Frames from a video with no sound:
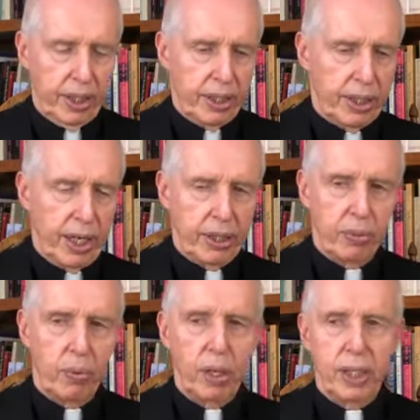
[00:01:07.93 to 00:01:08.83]
Stage
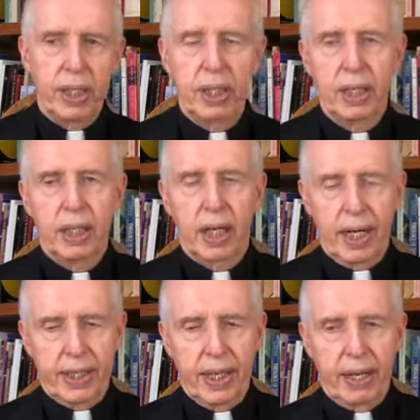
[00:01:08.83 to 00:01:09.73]
1,
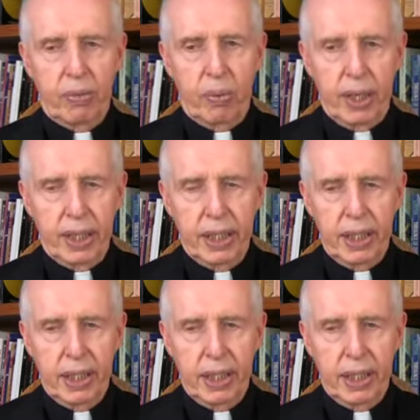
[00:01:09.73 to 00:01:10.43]
Isaiah 1,